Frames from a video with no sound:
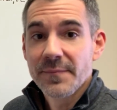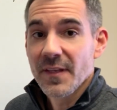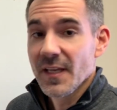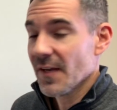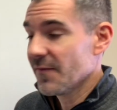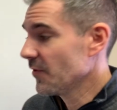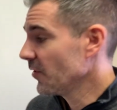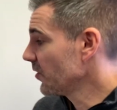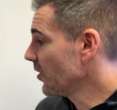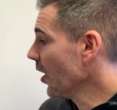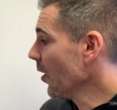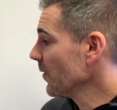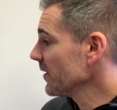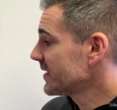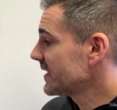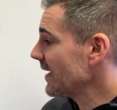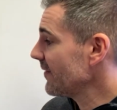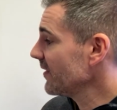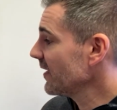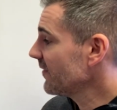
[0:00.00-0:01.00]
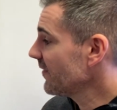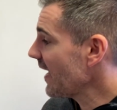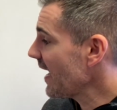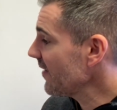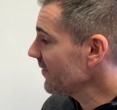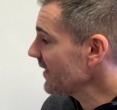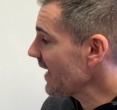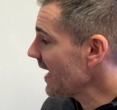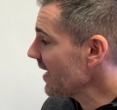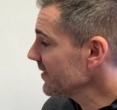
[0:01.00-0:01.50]
If your goal was
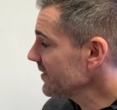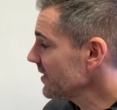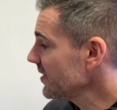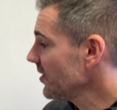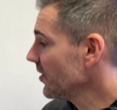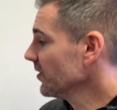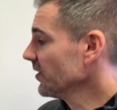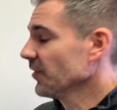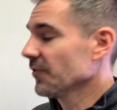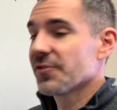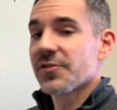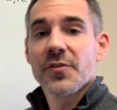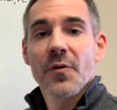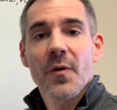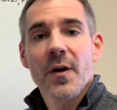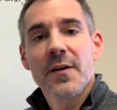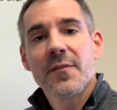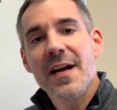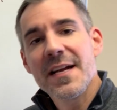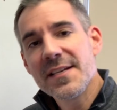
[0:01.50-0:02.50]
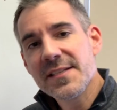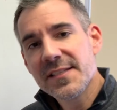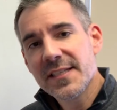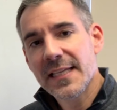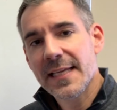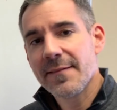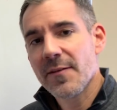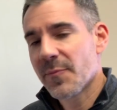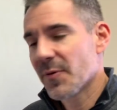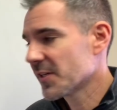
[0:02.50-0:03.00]
$75,000, you're a little short, right? Just to
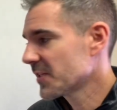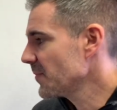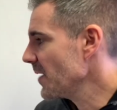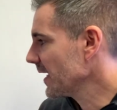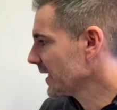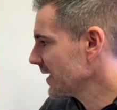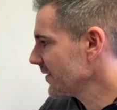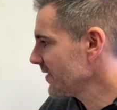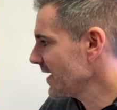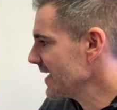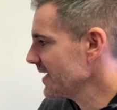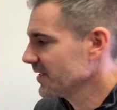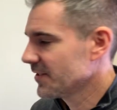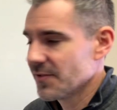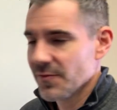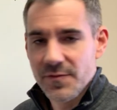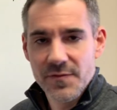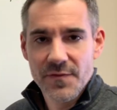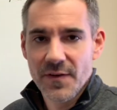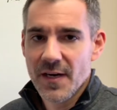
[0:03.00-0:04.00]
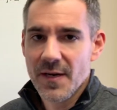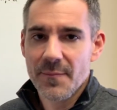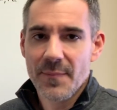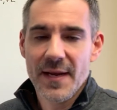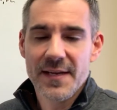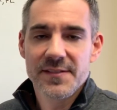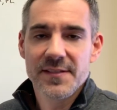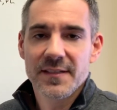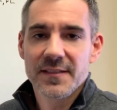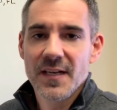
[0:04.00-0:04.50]
give you a perspective, and I just use very
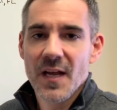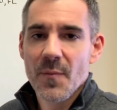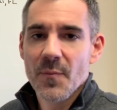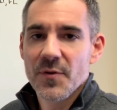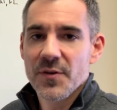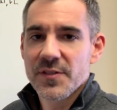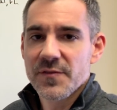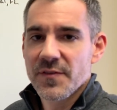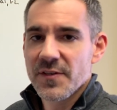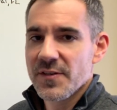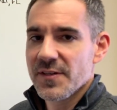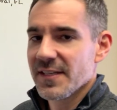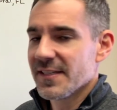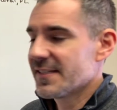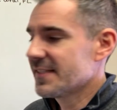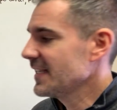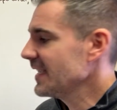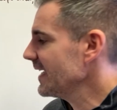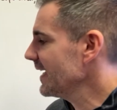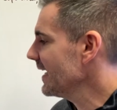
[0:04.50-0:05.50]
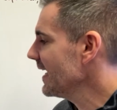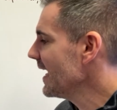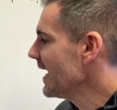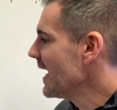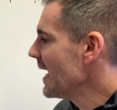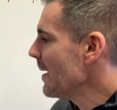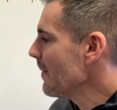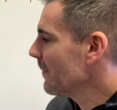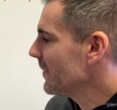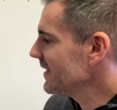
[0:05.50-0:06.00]
basic numbers for you to see,
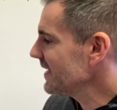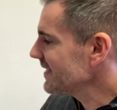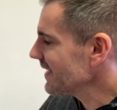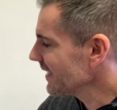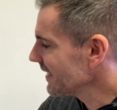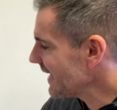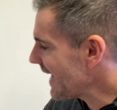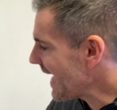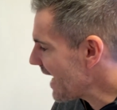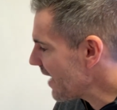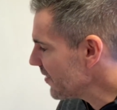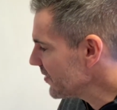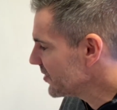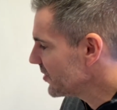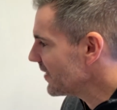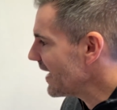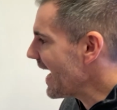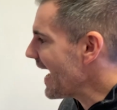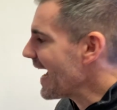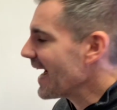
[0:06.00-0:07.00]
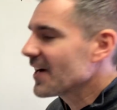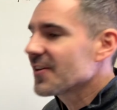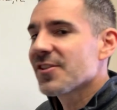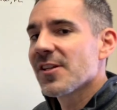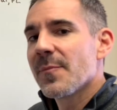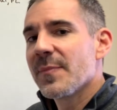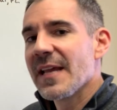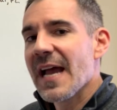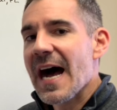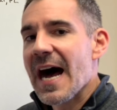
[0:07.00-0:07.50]
but this allows you to
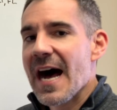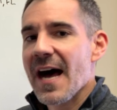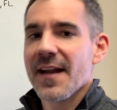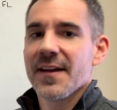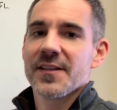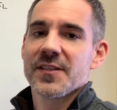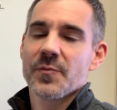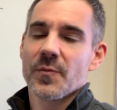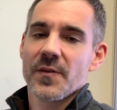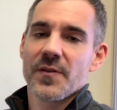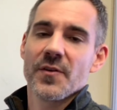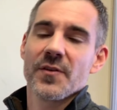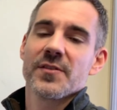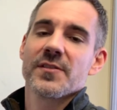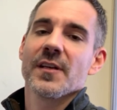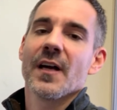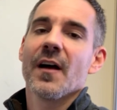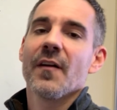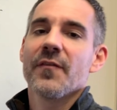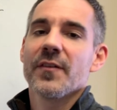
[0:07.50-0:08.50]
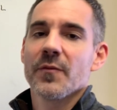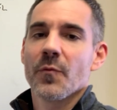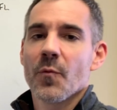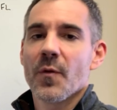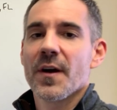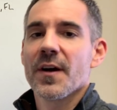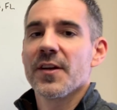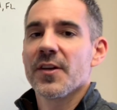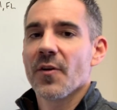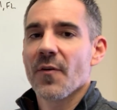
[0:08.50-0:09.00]
actually be honest with yourself and
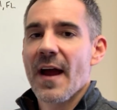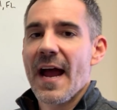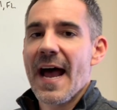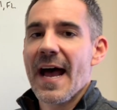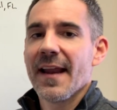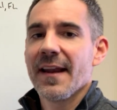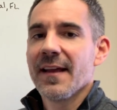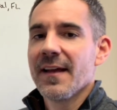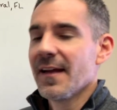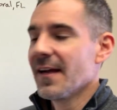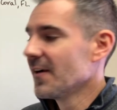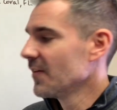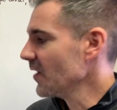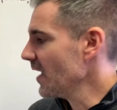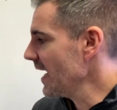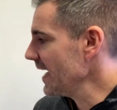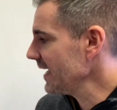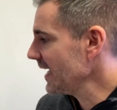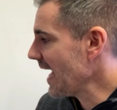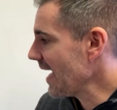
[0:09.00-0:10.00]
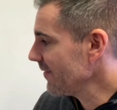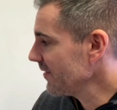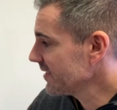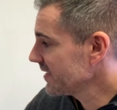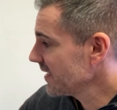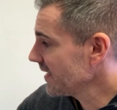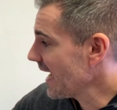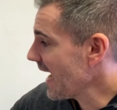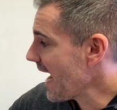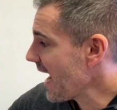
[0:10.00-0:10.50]
where you're at. Right? And
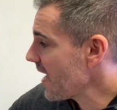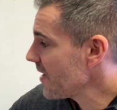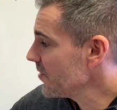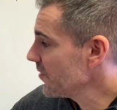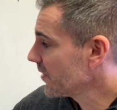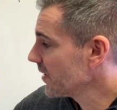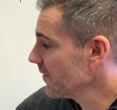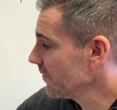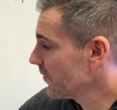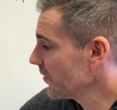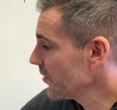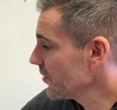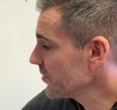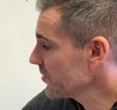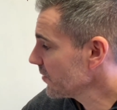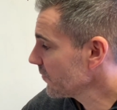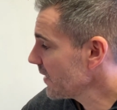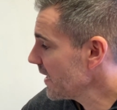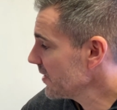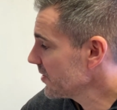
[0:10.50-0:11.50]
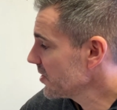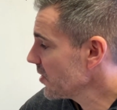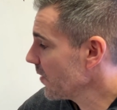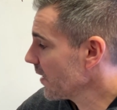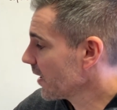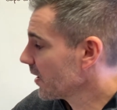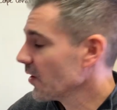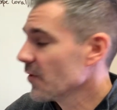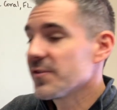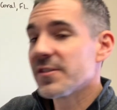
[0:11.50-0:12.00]
obviously, the higher your conversion ratio
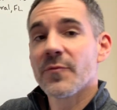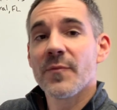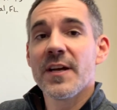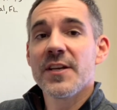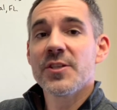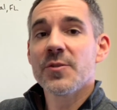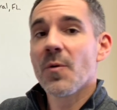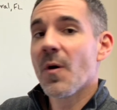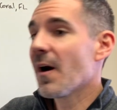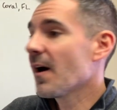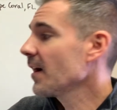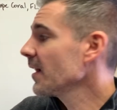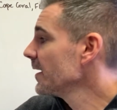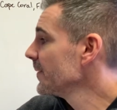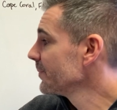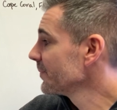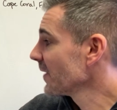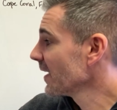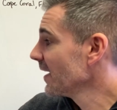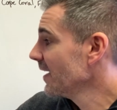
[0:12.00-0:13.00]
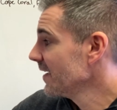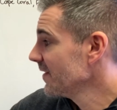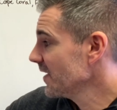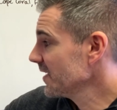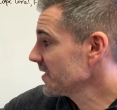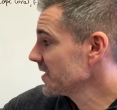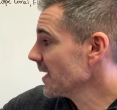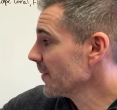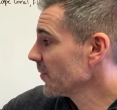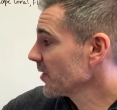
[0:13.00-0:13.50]
and closing ratio are,
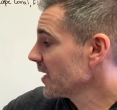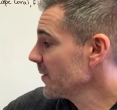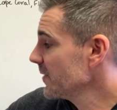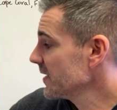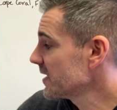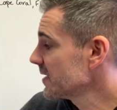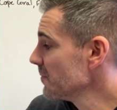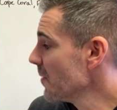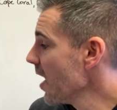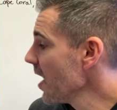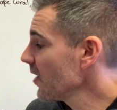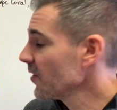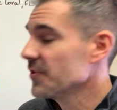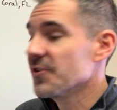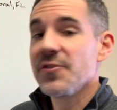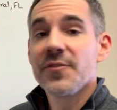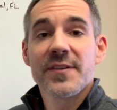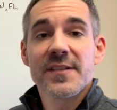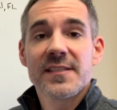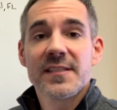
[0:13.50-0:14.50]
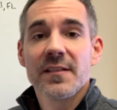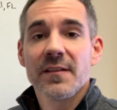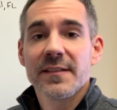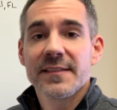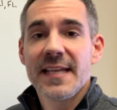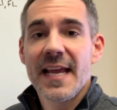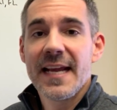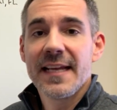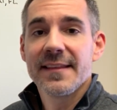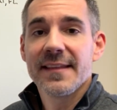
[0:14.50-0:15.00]
this number can be smaller and you can still
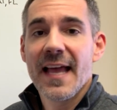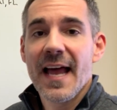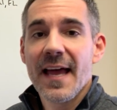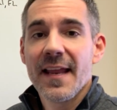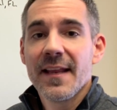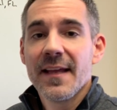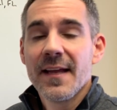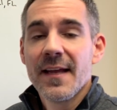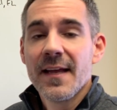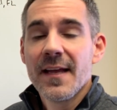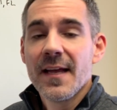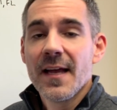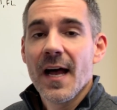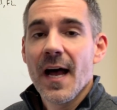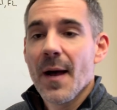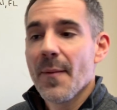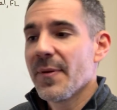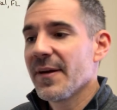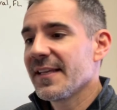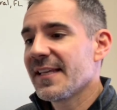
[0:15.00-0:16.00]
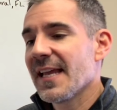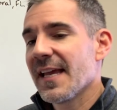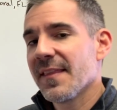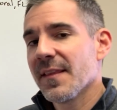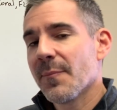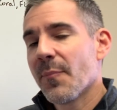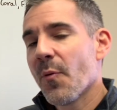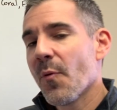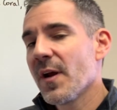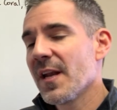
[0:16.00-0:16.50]
attain that. But again,
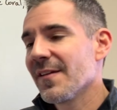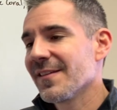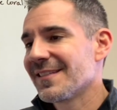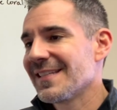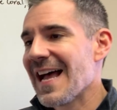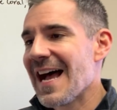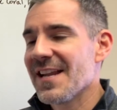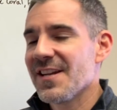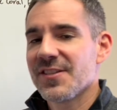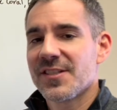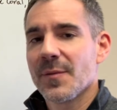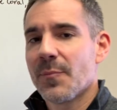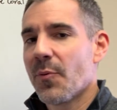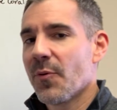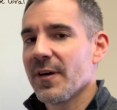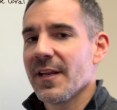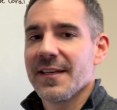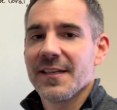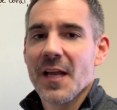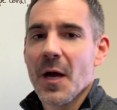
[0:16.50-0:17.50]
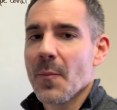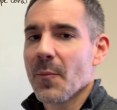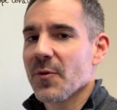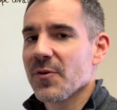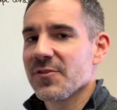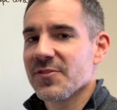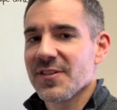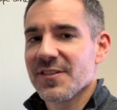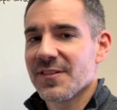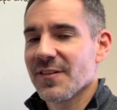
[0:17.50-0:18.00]
the point is not just to put in
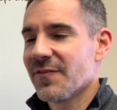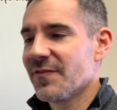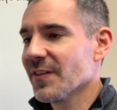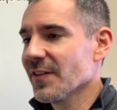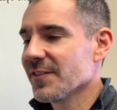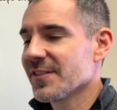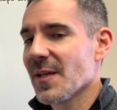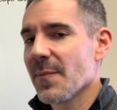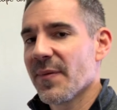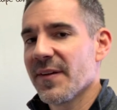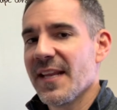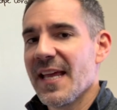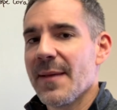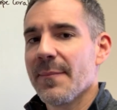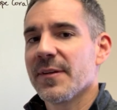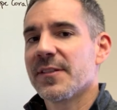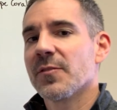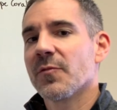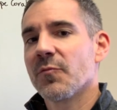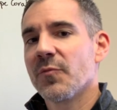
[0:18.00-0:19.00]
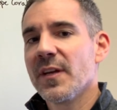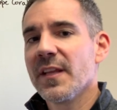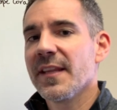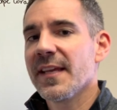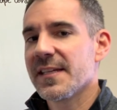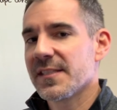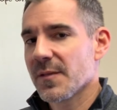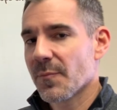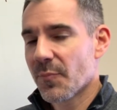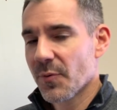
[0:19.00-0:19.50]
numbers just to fill something in, but to really,
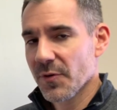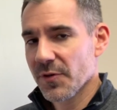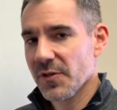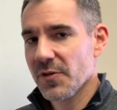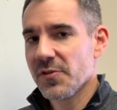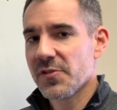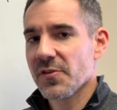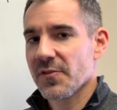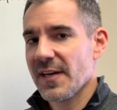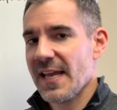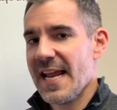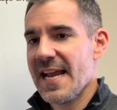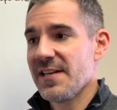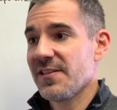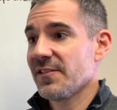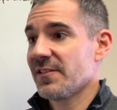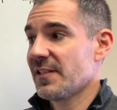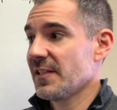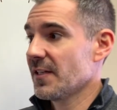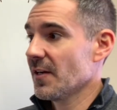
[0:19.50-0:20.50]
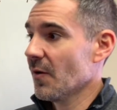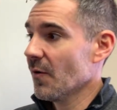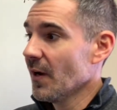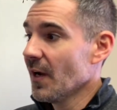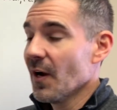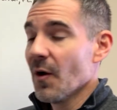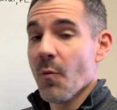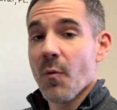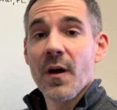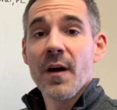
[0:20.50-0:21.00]
as a producer and agency, go,
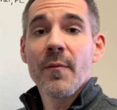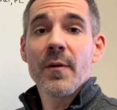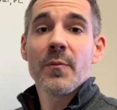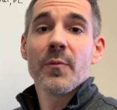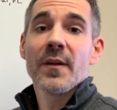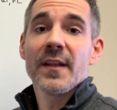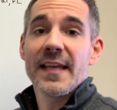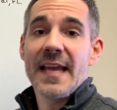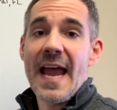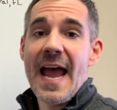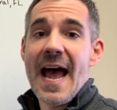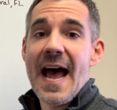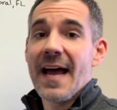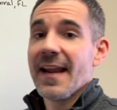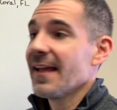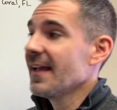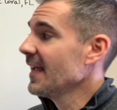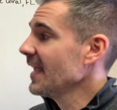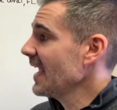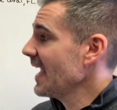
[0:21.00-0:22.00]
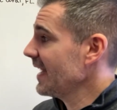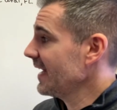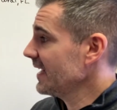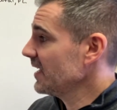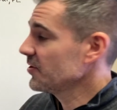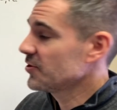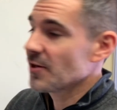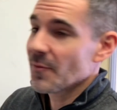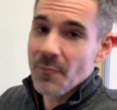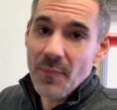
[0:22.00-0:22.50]
where are we really at? And
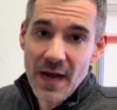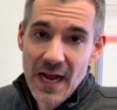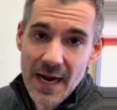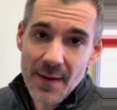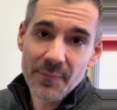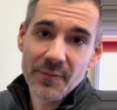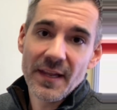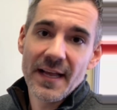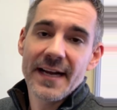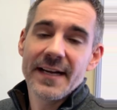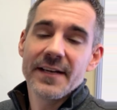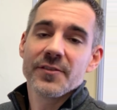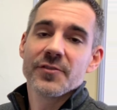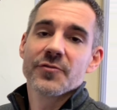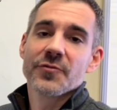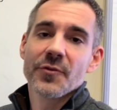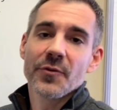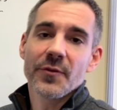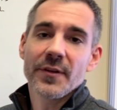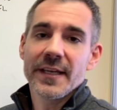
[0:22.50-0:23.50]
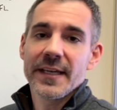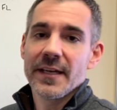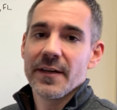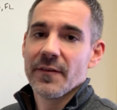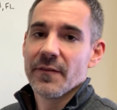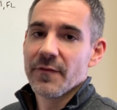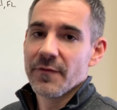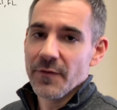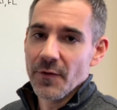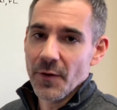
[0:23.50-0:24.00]
is your pipeline truly
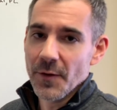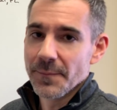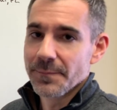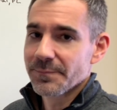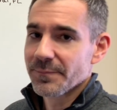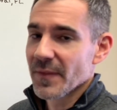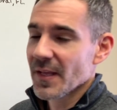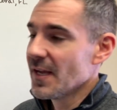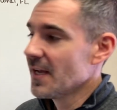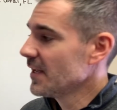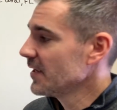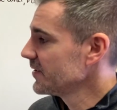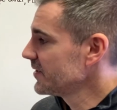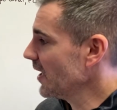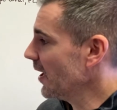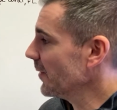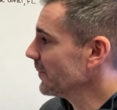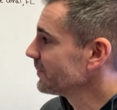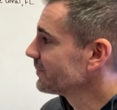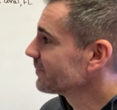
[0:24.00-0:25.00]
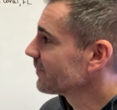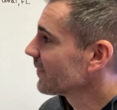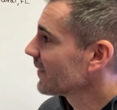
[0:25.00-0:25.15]
full? So,